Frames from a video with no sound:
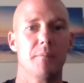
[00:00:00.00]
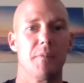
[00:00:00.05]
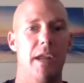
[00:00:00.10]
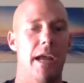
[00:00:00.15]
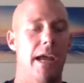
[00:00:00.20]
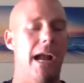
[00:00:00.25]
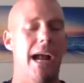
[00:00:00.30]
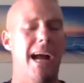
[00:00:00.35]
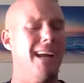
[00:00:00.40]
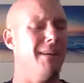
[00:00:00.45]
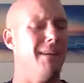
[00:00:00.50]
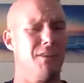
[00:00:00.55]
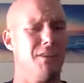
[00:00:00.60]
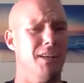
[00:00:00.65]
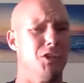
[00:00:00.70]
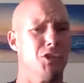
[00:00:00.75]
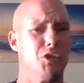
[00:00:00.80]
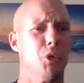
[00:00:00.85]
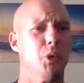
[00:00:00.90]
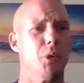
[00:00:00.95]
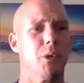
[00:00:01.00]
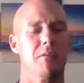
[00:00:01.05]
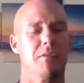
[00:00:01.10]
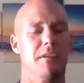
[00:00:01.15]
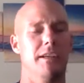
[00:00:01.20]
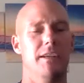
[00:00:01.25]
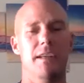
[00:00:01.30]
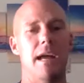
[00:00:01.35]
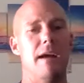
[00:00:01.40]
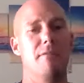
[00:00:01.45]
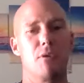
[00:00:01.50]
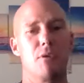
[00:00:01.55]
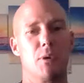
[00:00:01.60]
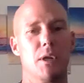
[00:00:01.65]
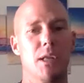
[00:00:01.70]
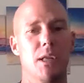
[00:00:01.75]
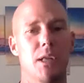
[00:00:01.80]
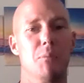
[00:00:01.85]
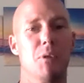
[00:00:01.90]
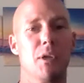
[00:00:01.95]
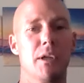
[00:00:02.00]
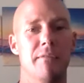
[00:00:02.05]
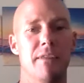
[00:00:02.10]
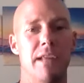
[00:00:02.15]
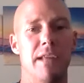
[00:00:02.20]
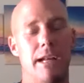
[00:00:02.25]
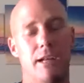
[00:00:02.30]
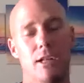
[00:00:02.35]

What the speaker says: And I intuitively never really believed that.